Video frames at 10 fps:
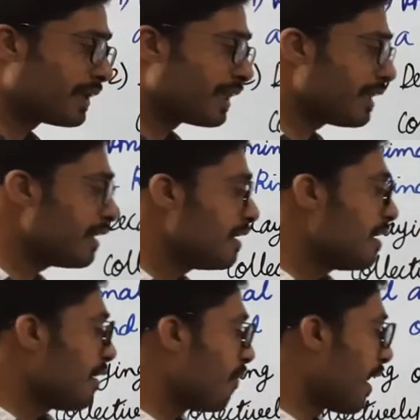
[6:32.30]
the
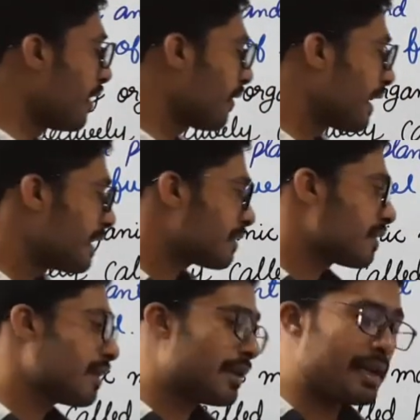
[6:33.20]
biogas
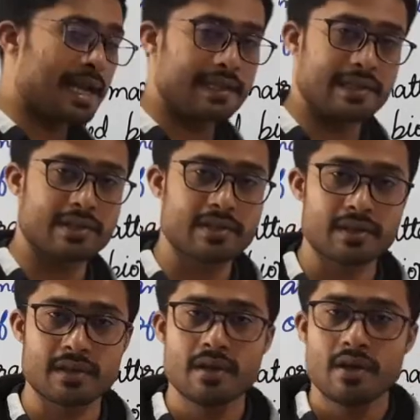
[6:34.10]
digester.
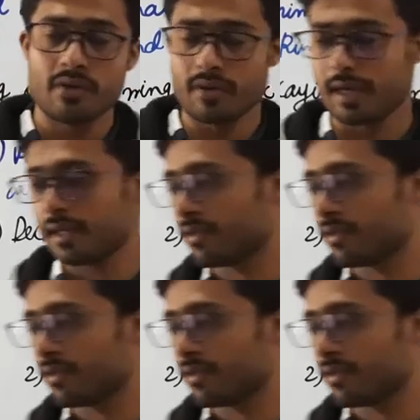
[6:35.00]
Okay,